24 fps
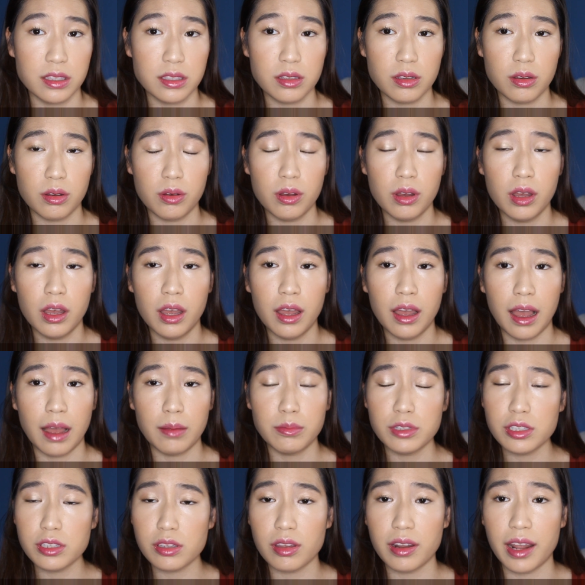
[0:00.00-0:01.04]
So I'm
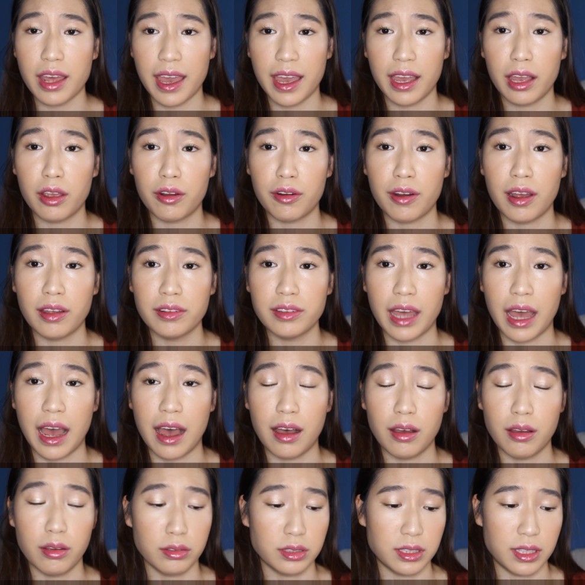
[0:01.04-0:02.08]
just gonna hang around the
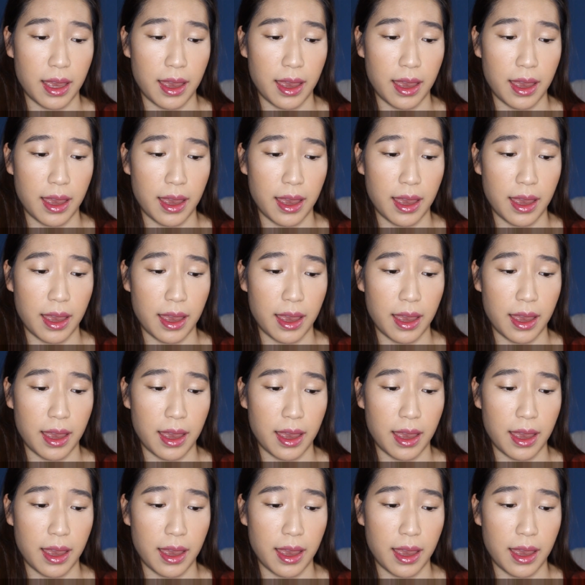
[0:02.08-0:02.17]
house,